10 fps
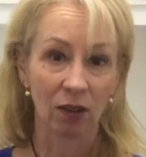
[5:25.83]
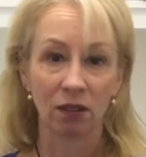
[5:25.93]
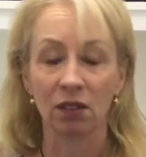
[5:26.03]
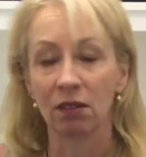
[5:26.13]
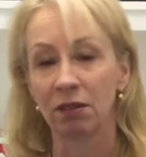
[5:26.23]

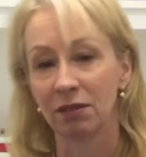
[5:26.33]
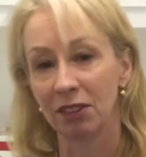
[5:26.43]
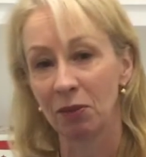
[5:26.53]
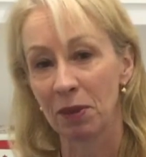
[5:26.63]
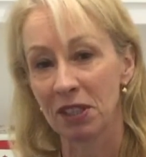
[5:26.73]
Oh,
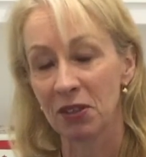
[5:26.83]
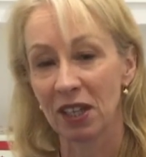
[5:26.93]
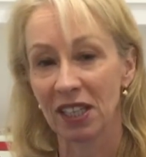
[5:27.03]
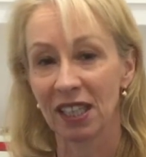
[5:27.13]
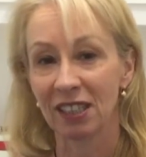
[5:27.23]
do you want me to do
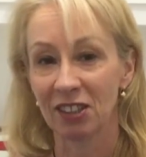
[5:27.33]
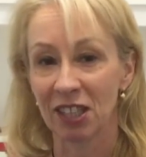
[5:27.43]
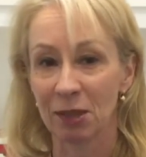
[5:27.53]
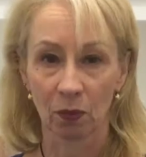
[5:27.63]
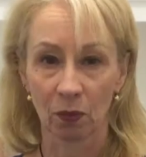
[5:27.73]
that again? Because
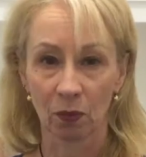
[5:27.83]
that's